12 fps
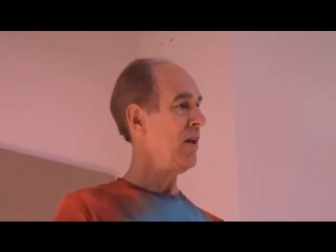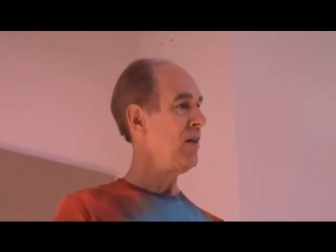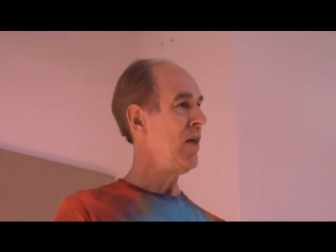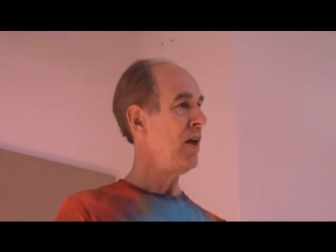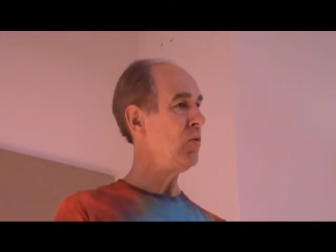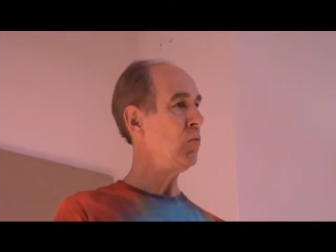
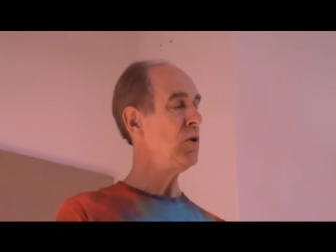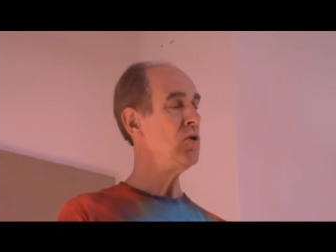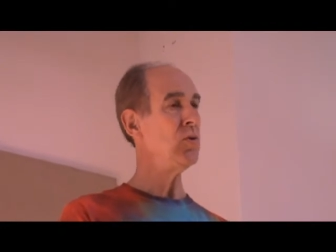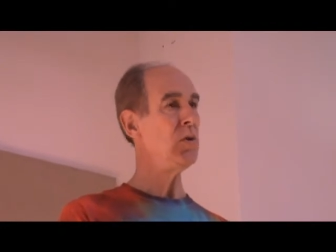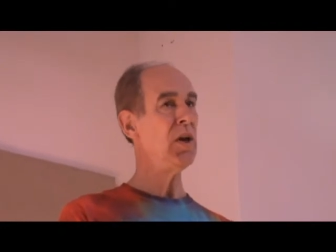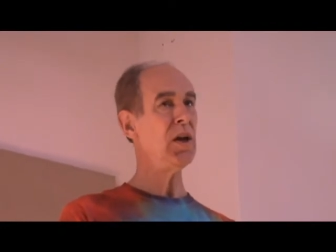And then when
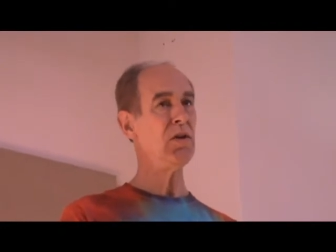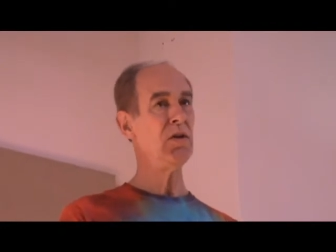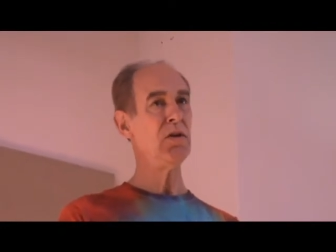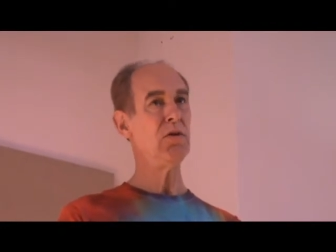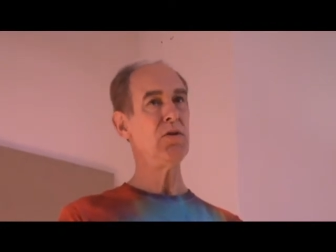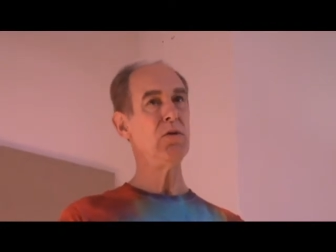you get
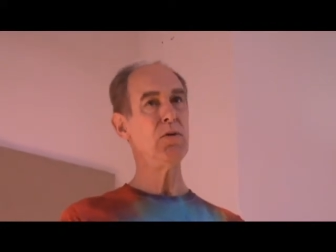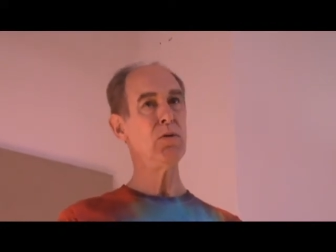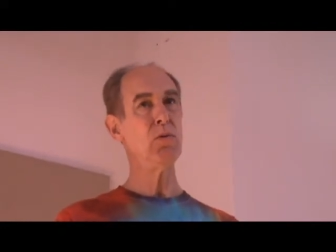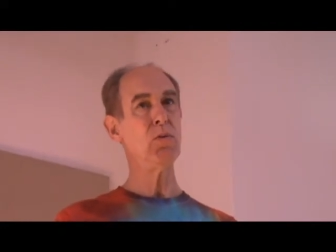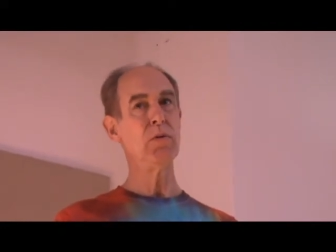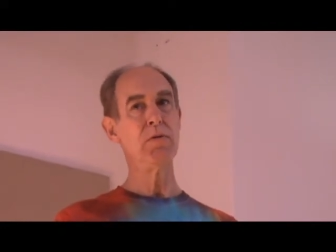
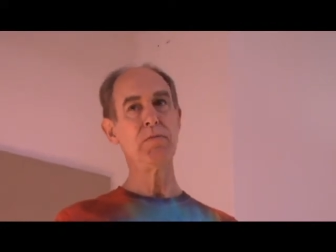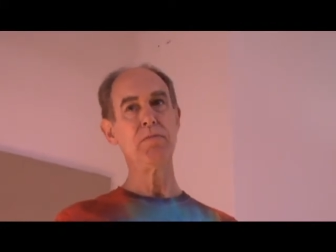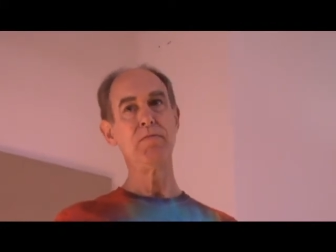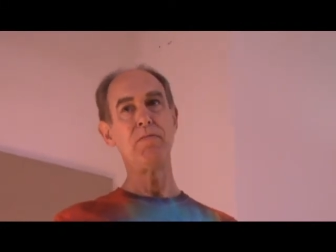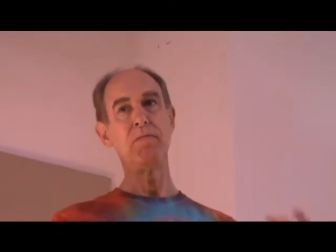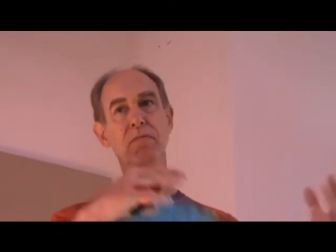to
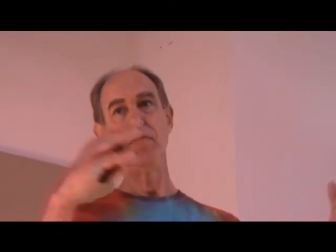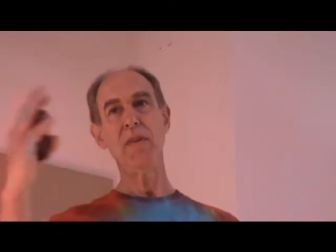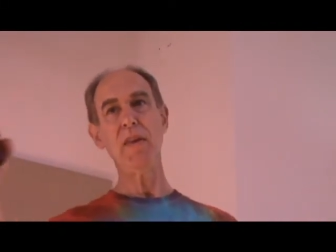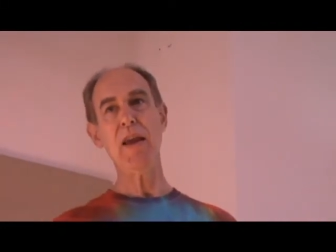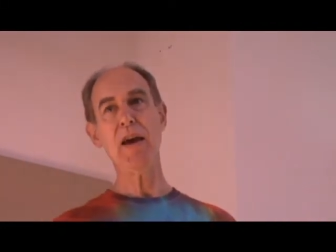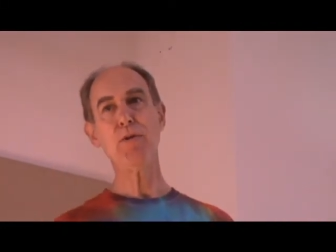
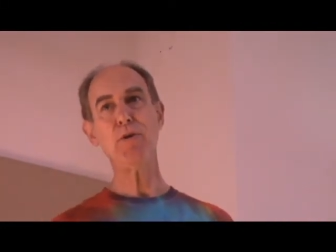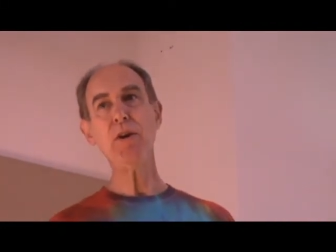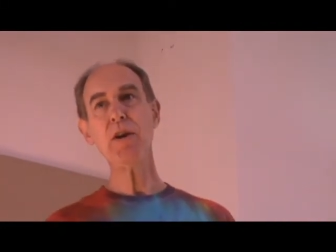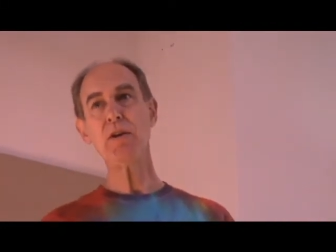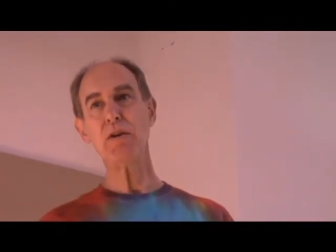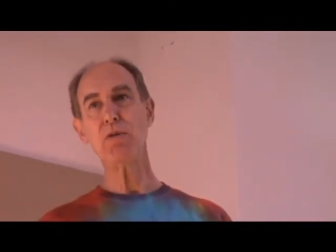
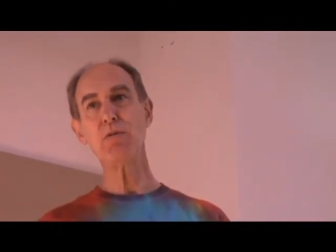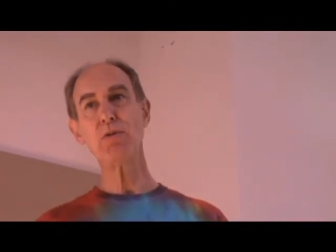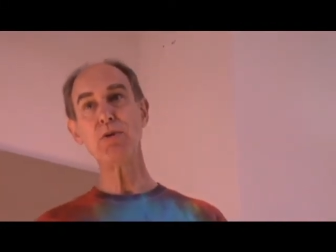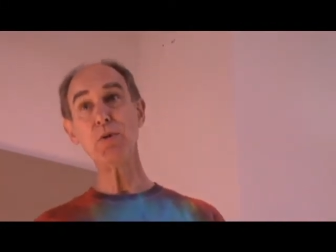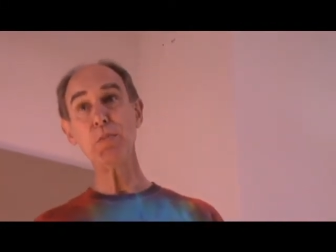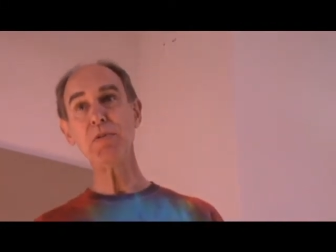ethnic
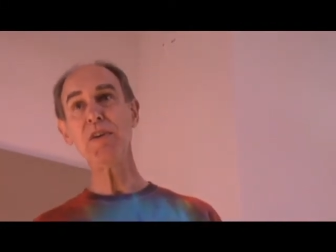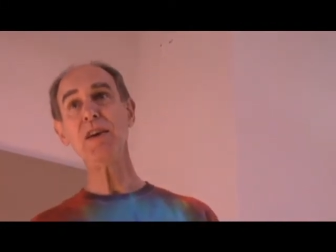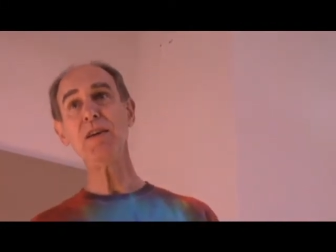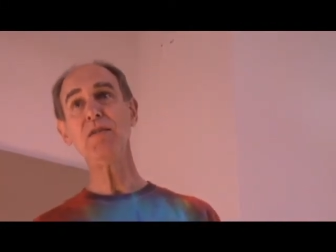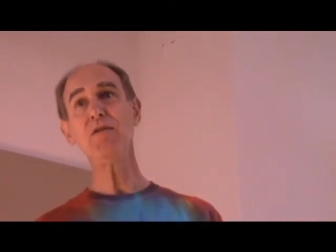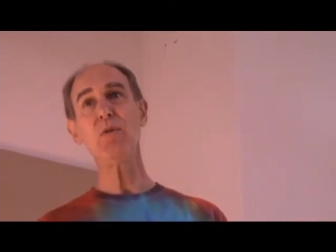
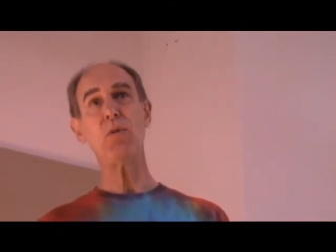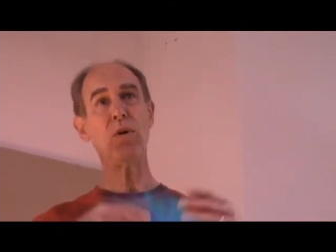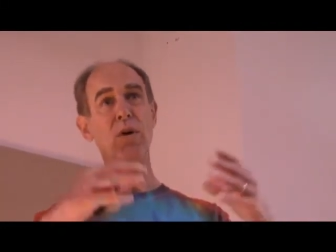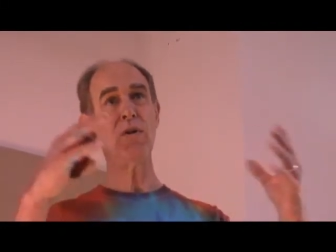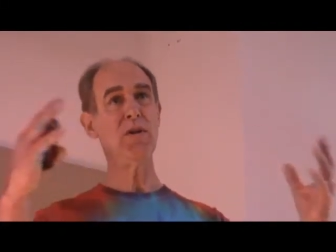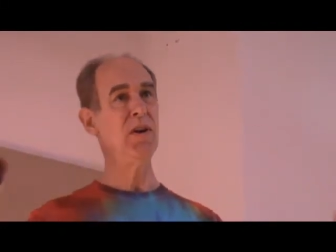groupings
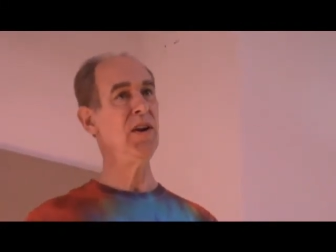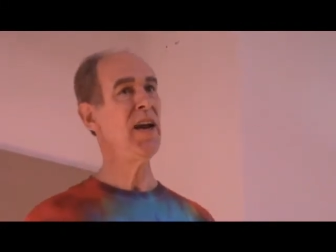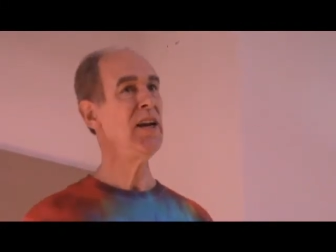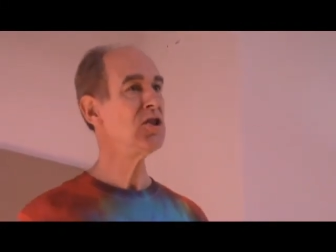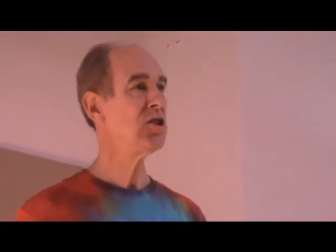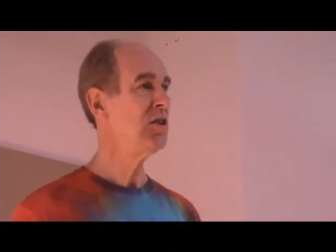or
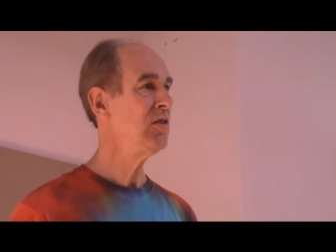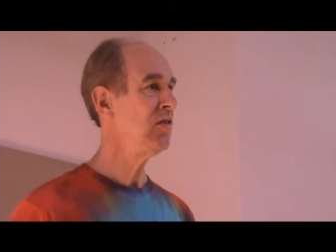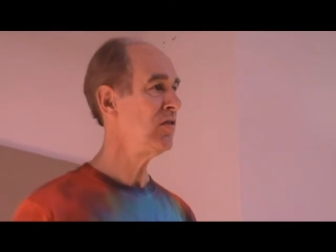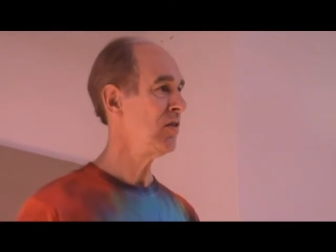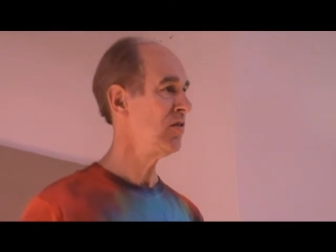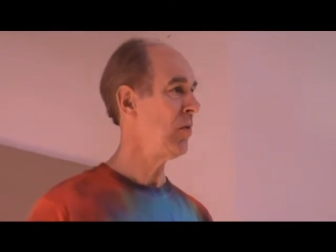
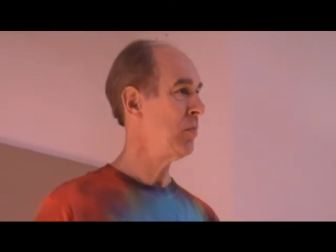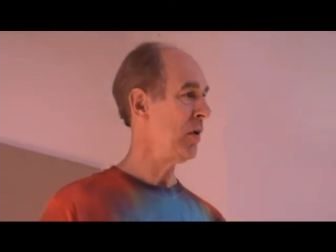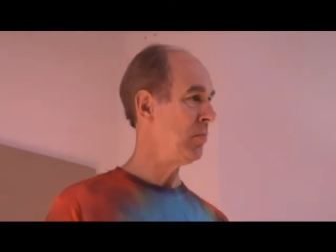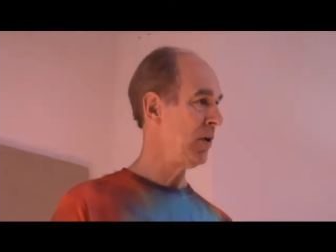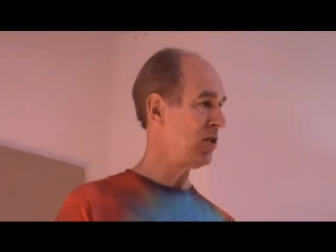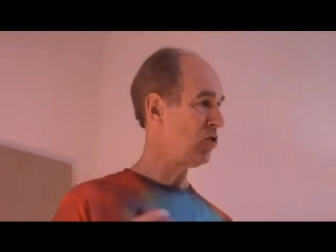nations,
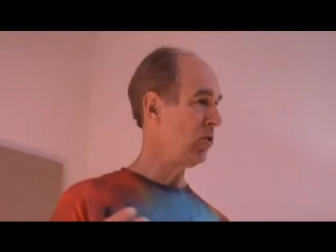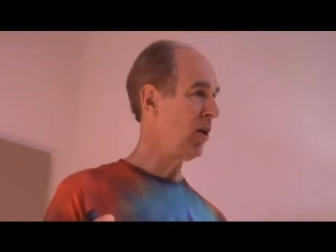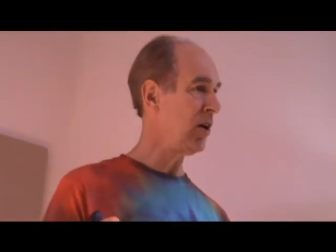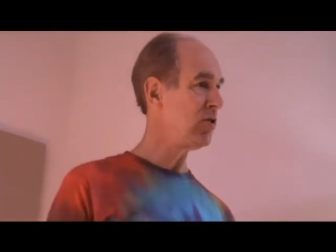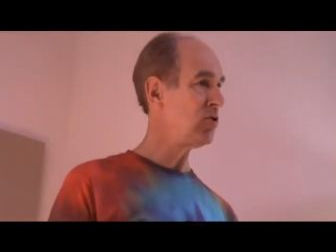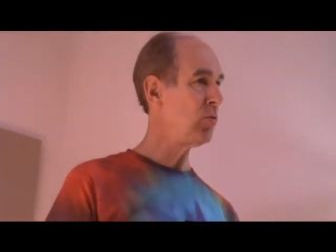something much
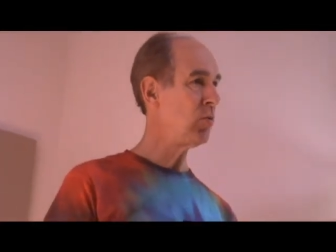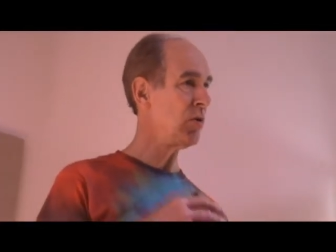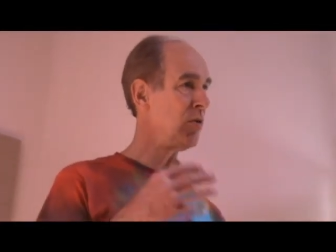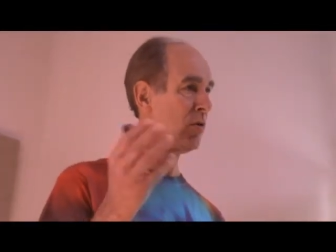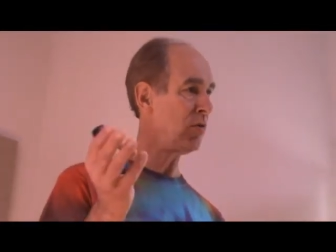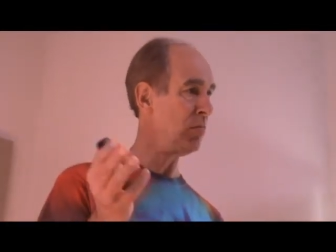larger
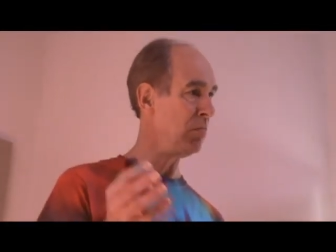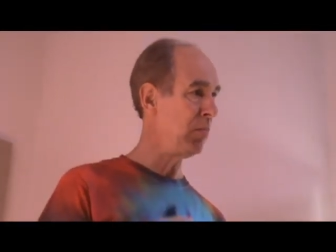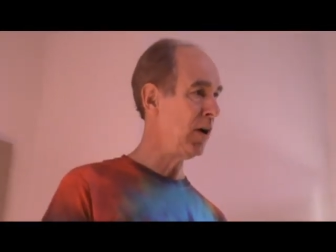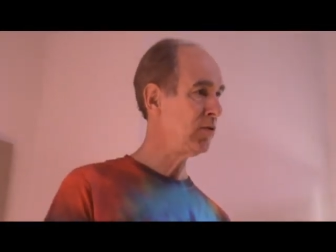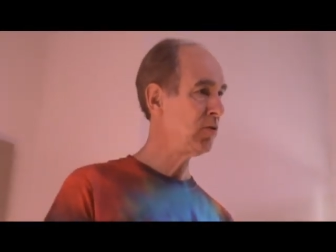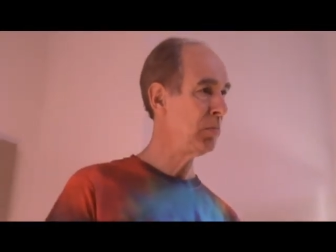where there's
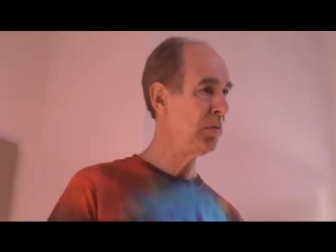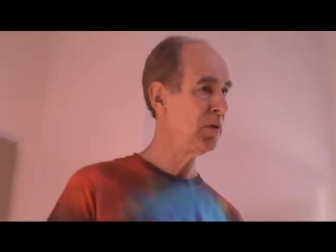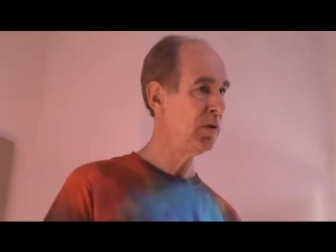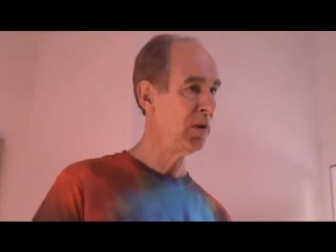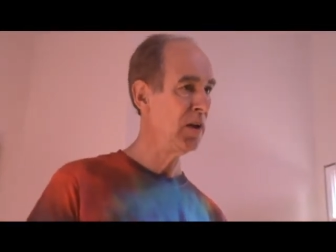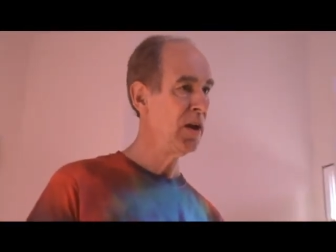
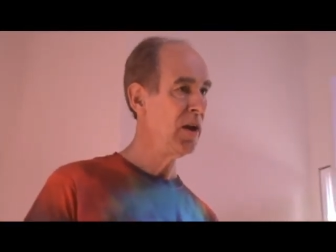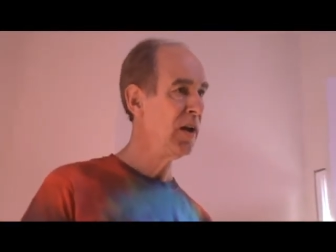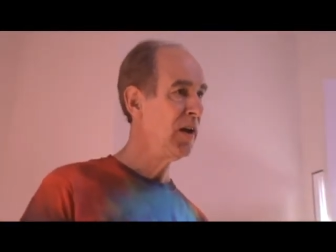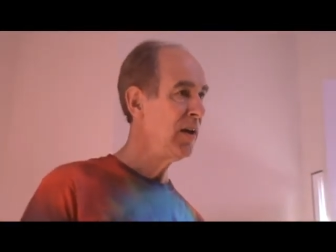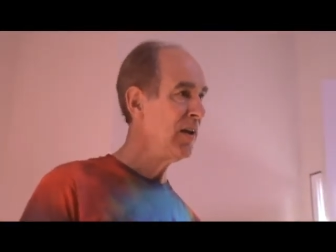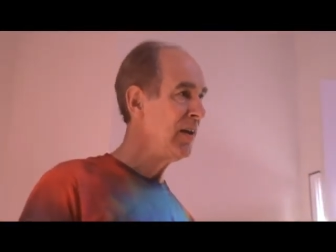multiple
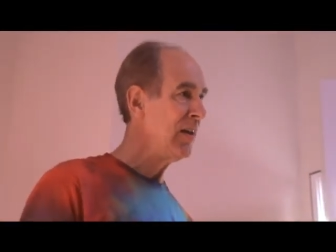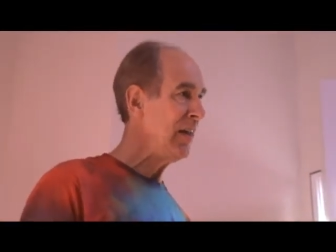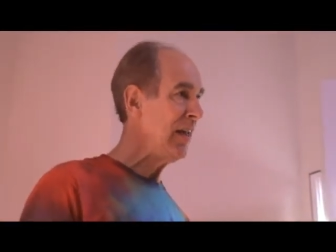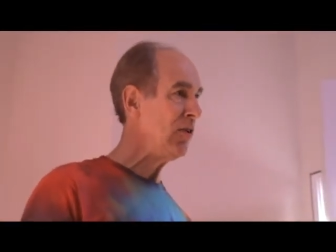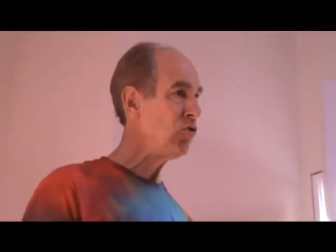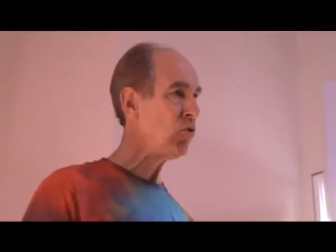
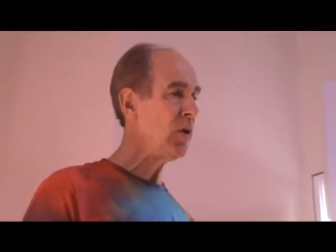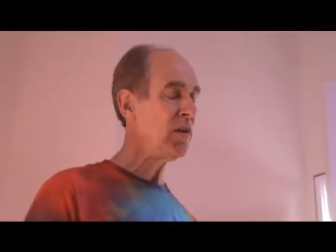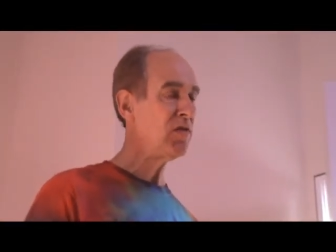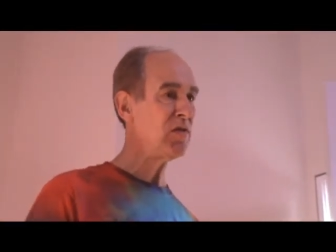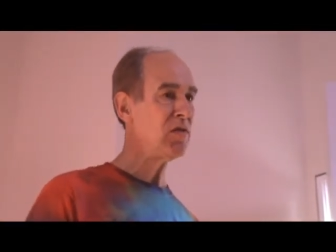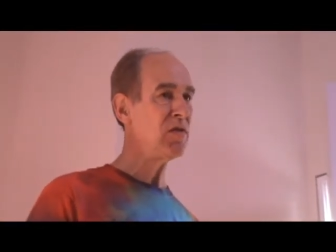
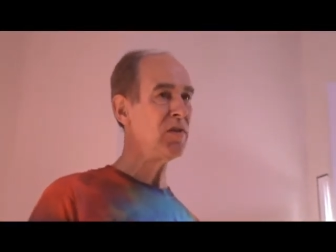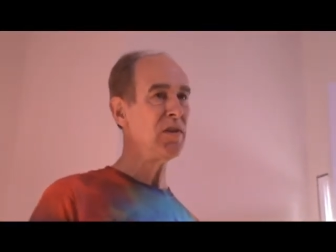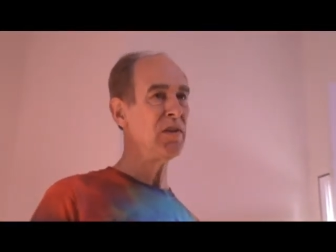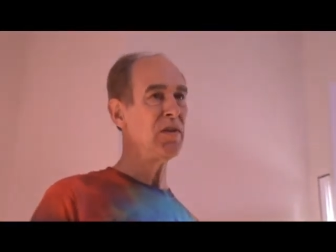interests,